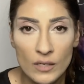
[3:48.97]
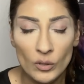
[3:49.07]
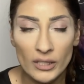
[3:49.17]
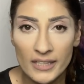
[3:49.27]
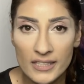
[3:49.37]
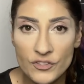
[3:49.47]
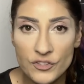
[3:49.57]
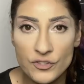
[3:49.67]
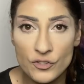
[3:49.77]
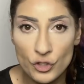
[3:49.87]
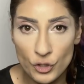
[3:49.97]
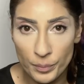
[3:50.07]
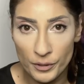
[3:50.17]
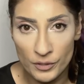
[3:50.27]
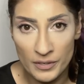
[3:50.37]
Well, it is
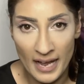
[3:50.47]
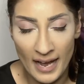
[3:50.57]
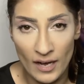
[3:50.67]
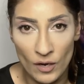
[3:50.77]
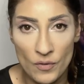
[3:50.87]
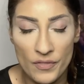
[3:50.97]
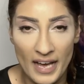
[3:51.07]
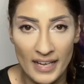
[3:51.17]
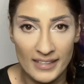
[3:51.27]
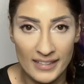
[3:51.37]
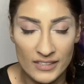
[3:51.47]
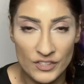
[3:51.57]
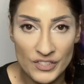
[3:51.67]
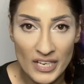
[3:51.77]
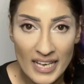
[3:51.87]
Jupiter now that
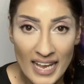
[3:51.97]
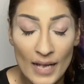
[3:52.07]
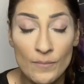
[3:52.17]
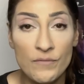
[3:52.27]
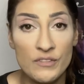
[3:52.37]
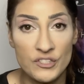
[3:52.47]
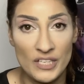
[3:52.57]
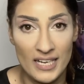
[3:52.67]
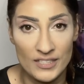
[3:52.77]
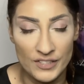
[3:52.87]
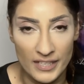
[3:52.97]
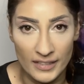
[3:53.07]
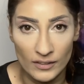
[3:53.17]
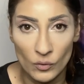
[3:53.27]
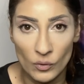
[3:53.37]
is
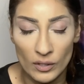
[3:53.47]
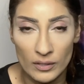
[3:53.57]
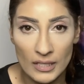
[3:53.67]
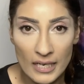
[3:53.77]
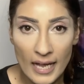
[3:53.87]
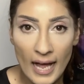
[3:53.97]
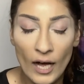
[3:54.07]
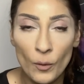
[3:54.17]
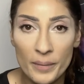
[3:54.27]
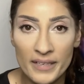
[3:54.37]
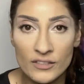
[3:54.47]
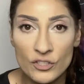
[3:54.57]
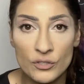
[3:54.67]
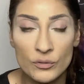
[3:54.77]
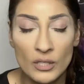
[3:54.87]
emphasizing or helping
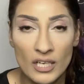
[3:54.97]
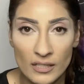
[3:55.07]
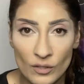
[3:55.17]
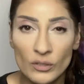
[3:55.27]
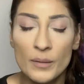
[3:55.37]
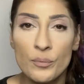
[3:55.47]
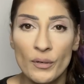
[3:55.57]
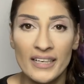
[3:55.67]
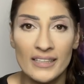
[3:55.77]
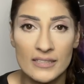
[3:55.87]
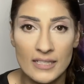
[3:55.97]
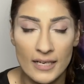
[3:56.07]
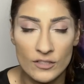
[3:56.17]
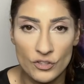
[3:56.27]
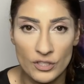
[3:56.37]
to not only bring
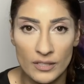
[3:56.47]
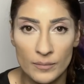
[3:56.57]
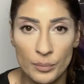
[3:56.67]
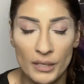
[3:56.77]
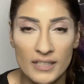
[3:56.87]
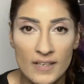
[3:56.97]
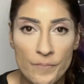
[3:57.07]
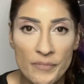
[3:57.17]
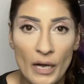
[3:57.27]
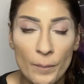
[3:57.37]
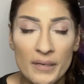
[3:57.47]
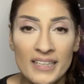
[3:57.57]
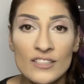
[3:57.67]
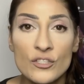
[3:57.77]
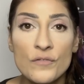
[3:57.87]
attention, but helping
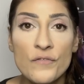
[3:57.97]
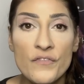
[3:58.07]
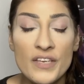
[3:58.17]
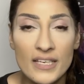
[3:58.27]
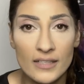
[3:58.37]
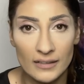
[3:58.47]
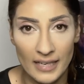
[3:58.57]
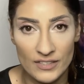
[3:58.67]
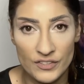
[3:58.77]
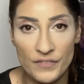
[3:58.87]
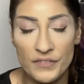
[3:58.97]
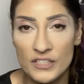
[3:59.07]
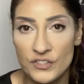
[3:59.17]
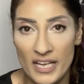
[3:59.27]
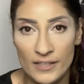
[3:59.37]
it to feel as if
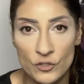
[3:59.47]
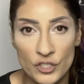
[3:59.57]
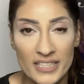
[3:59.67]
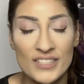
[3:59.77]
this energy